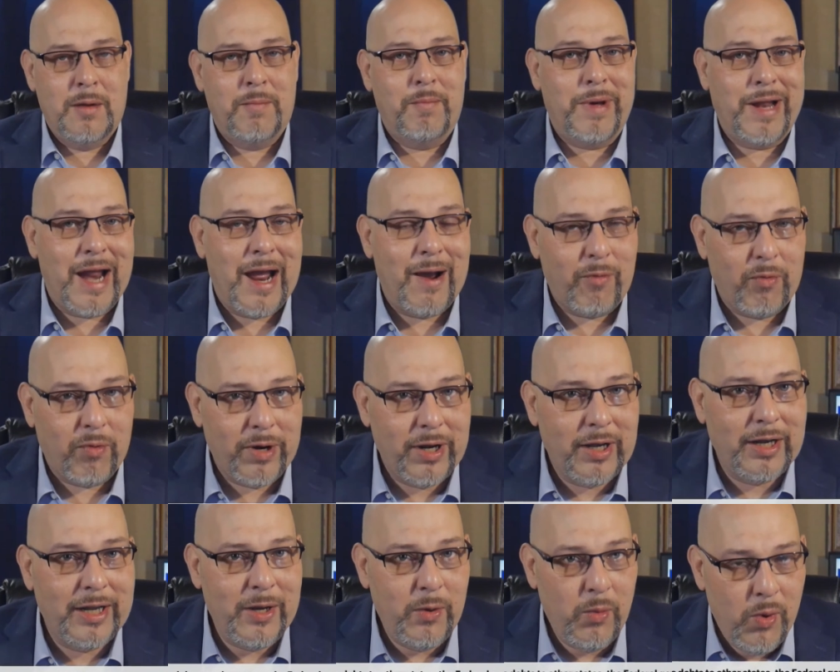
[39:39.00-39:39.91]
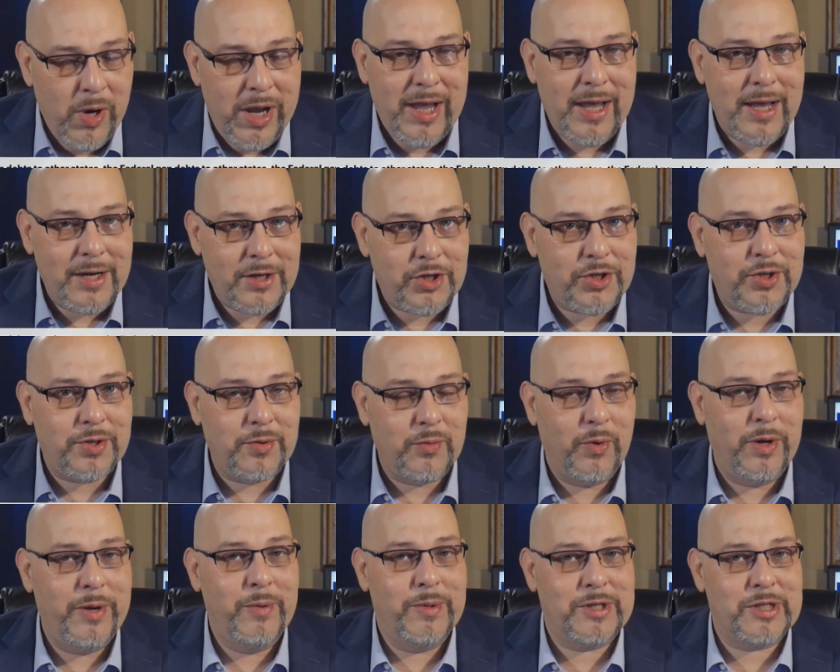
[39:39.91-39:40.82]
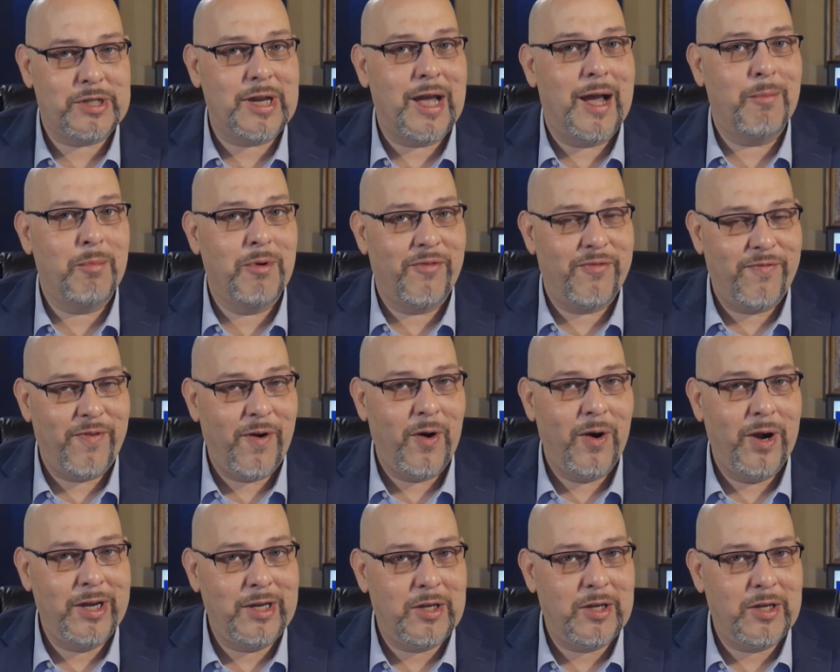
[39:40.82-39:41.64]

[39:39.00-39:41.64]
But I really wish we would stop referring